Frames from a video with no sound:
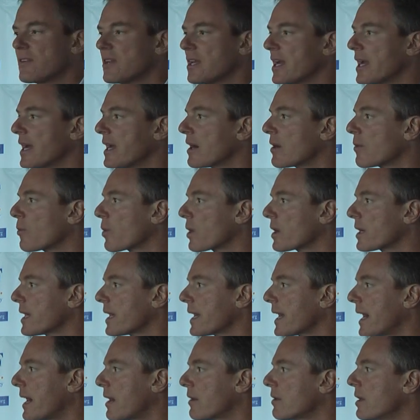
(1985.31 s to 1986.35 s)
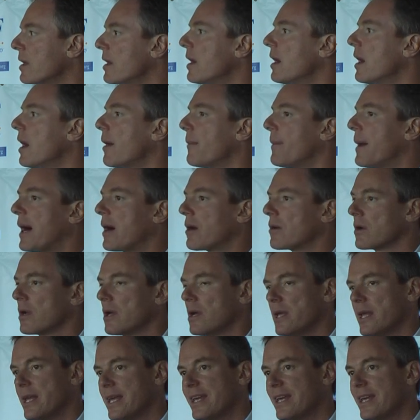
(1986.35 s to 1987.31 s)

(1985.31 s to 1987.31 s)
FDA are working out about,